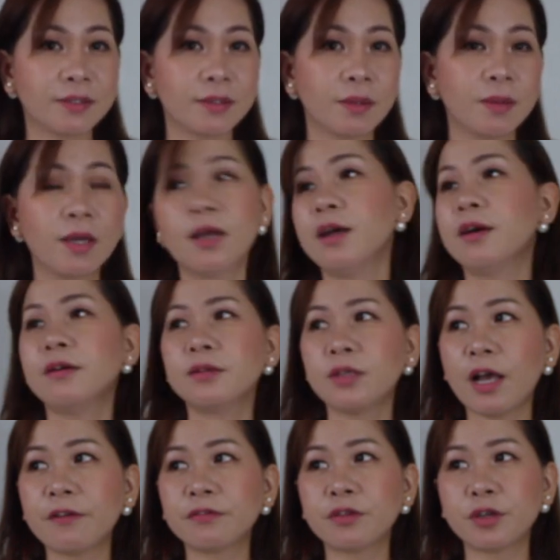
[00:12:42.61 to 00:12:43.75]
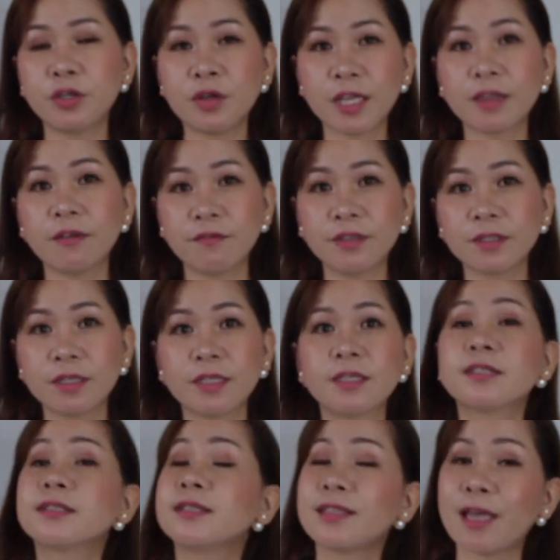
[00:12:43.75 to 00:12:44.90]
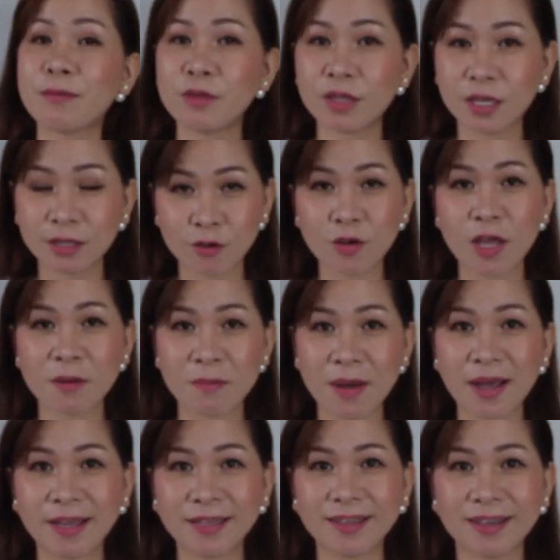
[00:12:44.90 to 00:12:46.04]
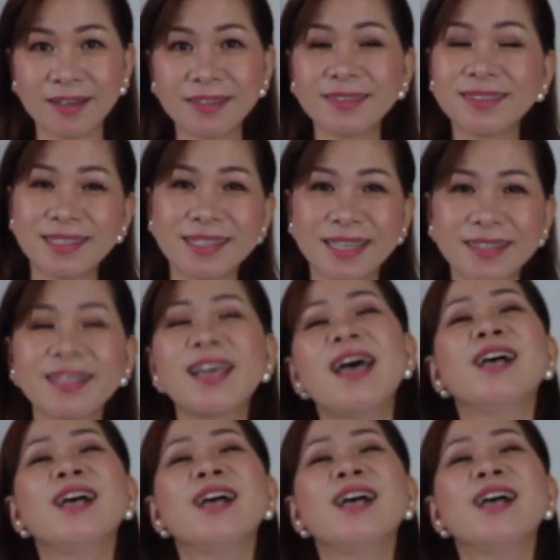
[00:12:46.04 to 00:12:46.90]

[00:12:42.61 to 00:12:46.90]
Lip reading: So after you get the visa, then that's the time that you can buy the ticket.